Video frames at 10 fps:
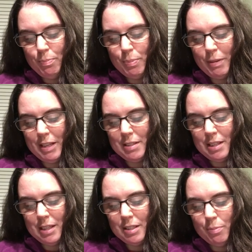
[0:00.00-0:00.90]

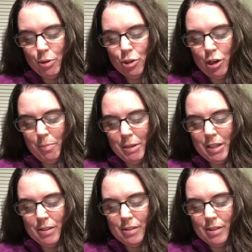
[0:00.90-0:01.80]
blessings push our
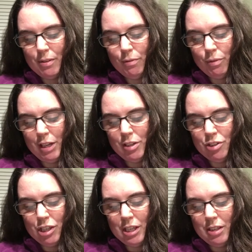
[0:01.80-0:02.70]
buttons of
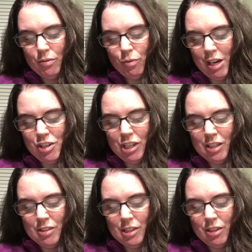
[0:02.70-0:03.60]
raging, raging
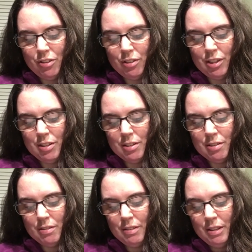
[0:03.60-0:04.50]
insecurities.